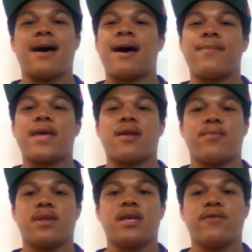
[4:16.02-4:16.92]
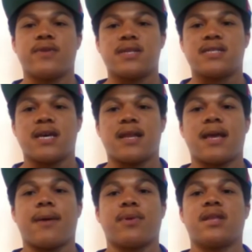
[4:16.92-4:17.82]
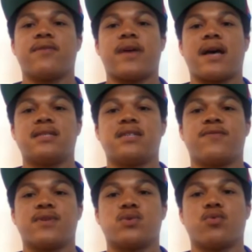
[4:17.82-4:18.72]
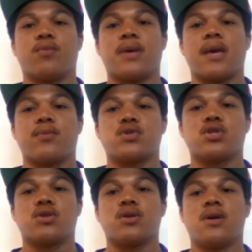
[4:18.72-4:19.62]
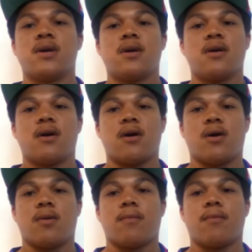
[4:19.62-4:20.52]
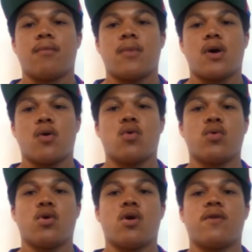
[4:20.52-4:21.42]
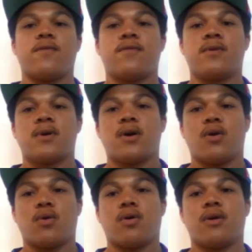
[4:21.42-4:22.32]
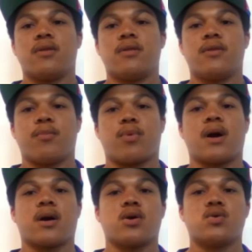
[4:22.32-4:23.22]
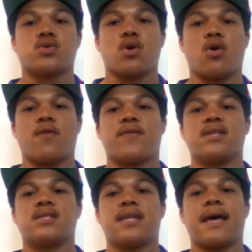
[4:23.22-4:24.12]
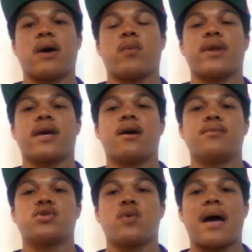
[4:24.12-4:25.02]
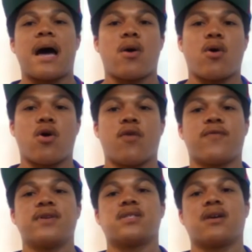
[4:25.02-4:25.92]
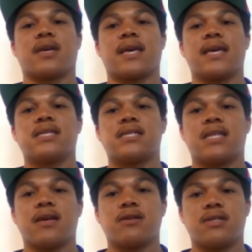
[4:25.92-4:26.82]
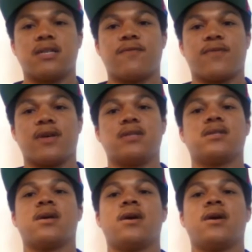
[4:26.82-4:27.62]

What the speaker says: I'm not a believer in Teddy. I believe that our defense will be able to hold off on the Broncos offense. Now, when it comes to our offense against their defense,